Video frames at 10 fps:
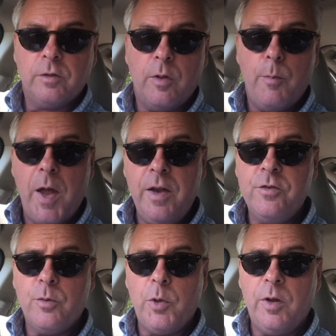So the
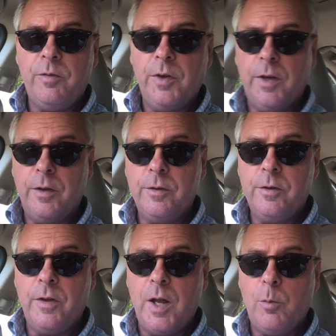major benefit
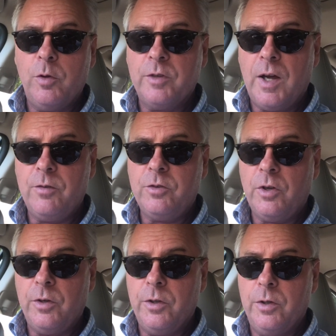to the neighborhoods I've
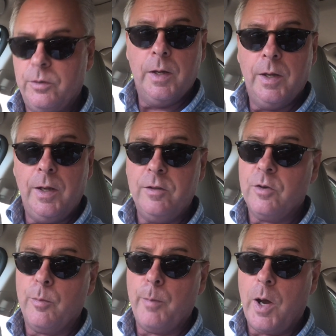shown you is
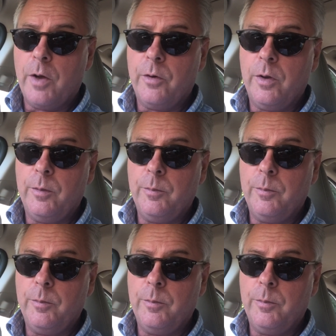their moderate